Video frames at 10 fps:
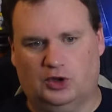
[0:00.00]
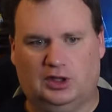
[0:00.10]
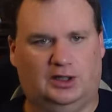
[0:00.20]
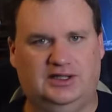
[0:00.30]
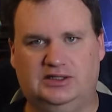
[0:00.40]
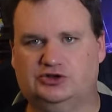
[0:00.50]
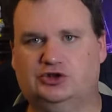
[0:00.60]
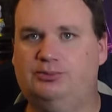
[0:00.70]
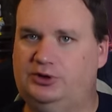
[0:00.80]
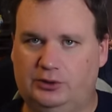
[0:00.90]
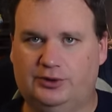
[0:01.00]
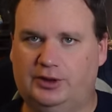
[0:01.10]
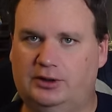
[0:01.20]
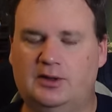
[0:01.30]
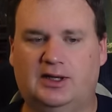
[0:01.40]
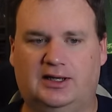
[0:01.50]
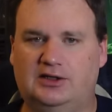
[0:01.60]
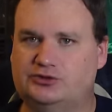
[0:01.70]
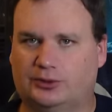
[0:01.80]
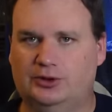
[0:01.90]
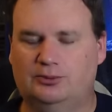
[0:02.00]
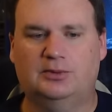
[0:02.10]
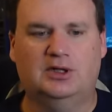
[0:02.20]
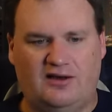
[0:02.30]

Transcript: work on his computer in his room.